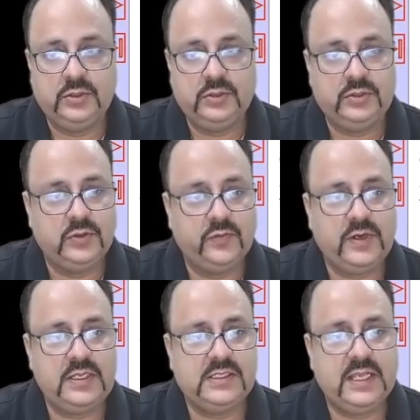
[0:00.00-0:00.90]
So what
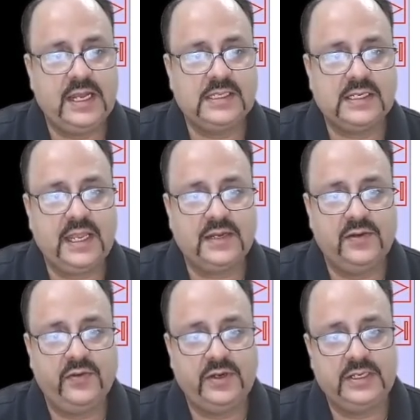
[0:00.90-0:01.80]
is the highest likely
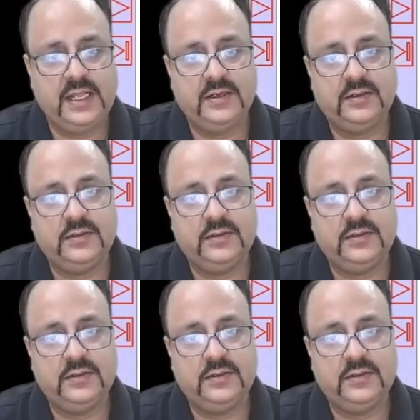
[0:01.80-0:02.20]
return?